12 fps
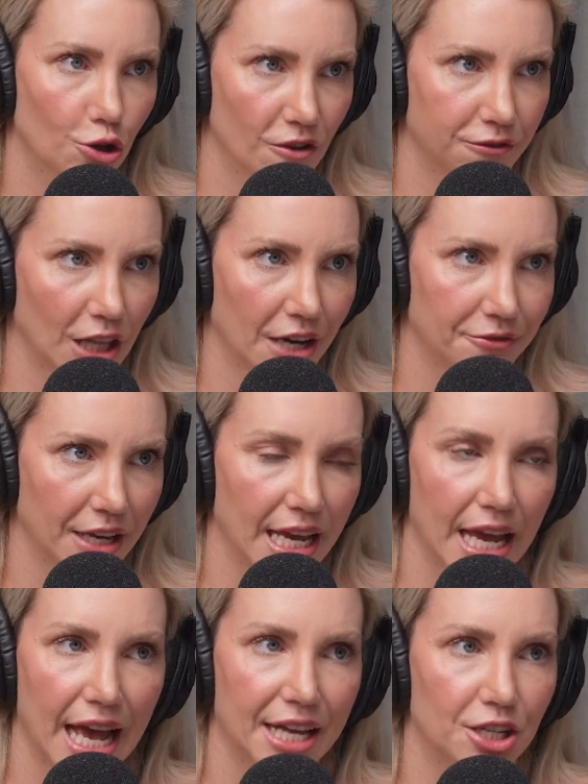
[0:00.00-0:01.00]
Too fluffy.
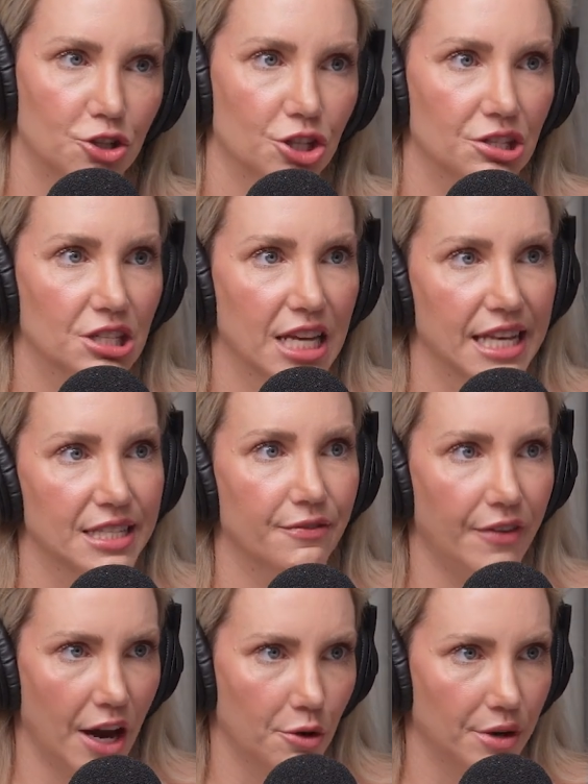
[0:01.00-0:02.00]
And it just
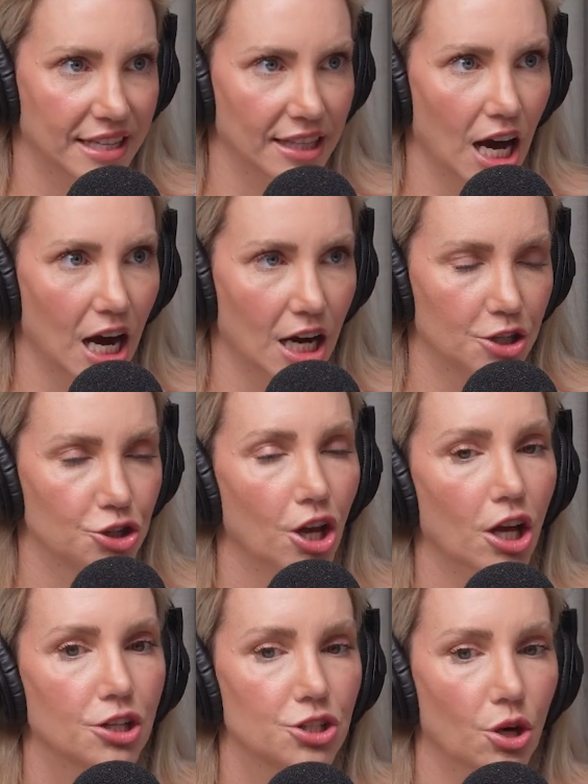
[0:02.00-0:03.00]
gets very large.
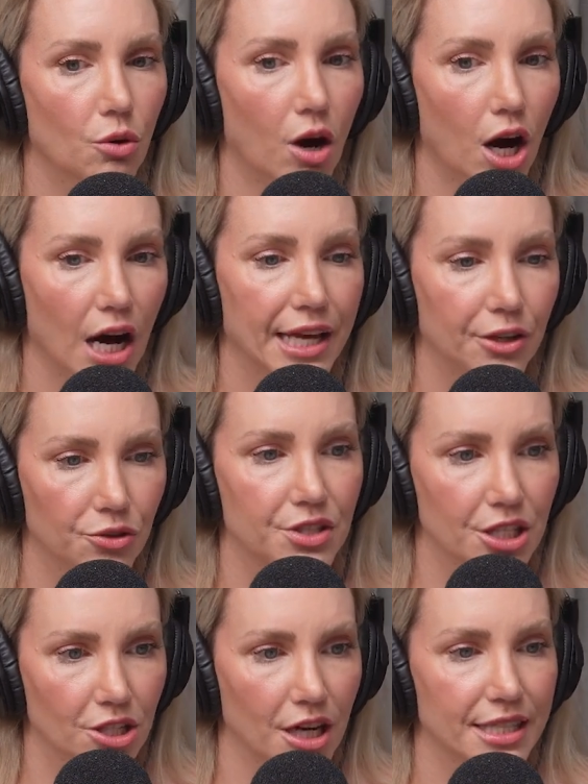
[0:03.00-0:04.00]
So I use
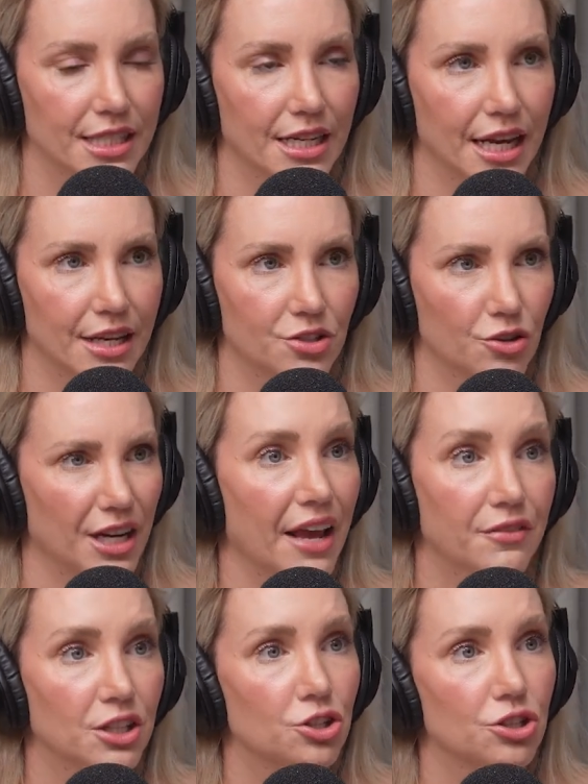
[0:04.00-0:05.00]
the Dyson Air Straight,
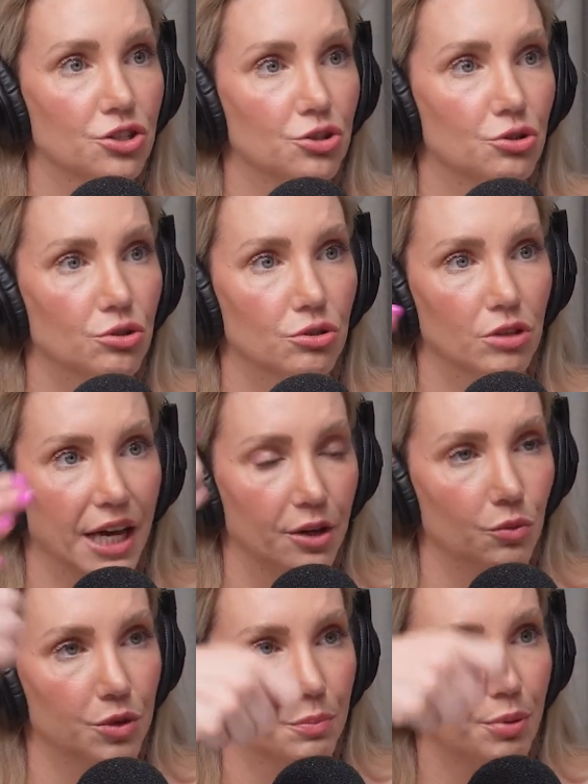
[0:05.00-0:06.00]
even just to like
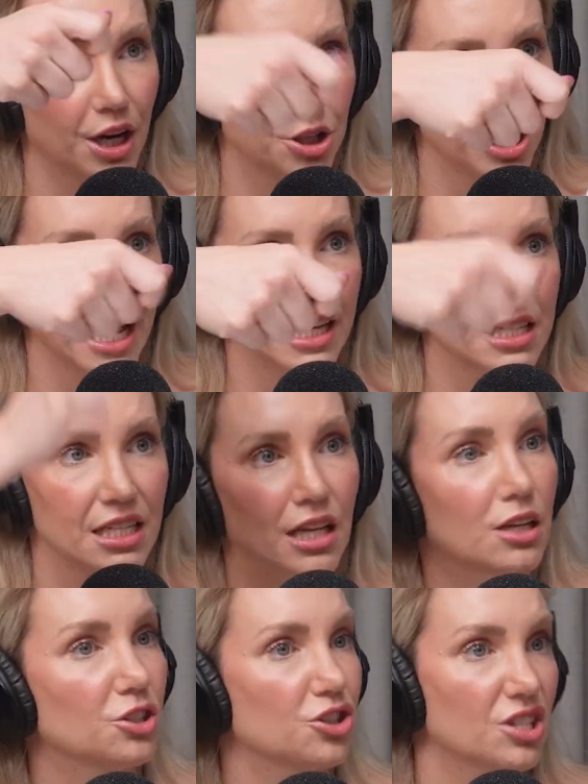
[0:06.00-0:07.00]
the brush head,
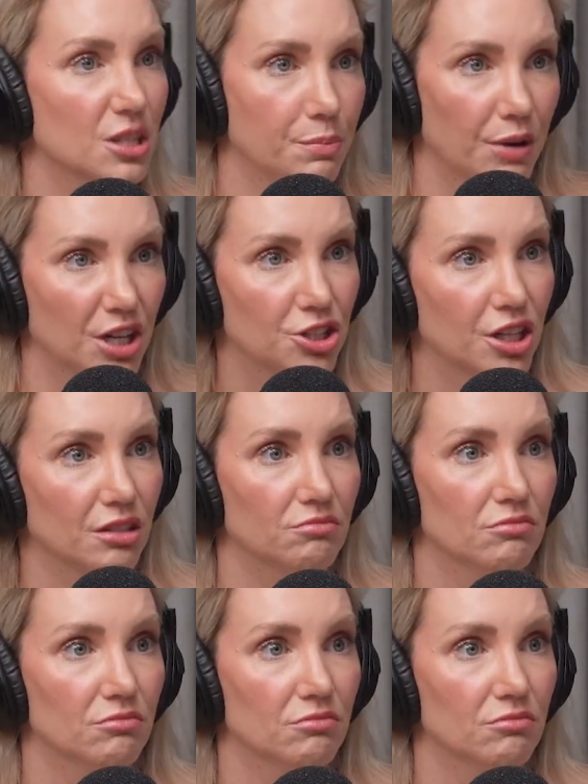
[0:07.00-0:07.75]
just to brush it.